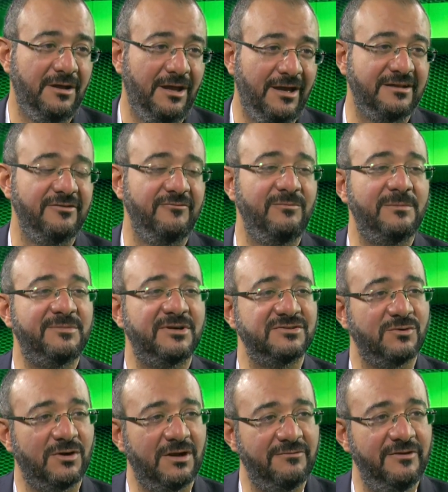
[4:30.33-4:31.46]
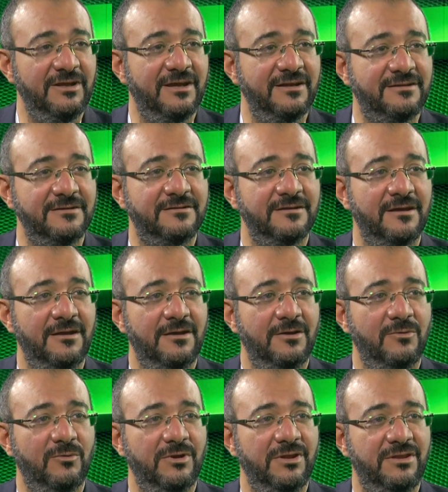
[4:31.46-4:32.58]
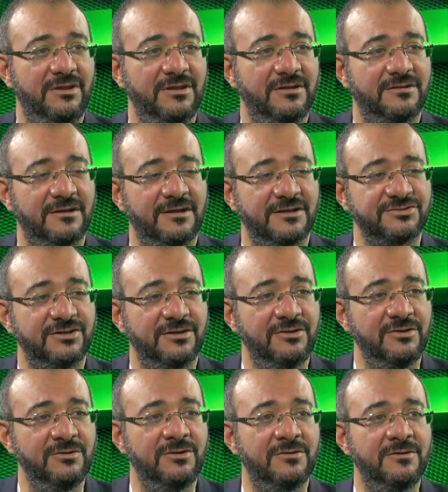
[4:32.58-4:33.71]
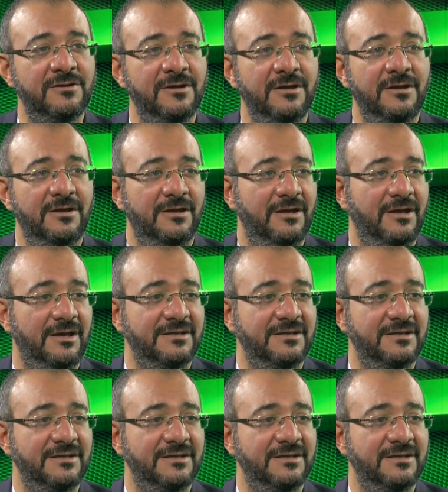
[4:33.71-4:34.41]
active members or affiliated with the International Union,